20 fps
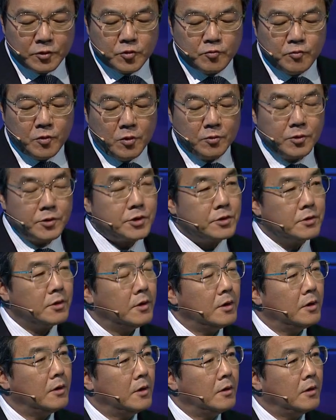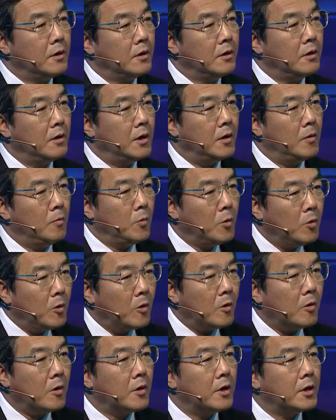towards a
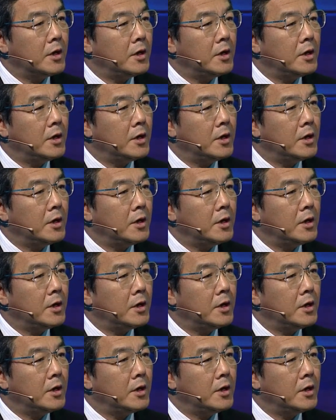more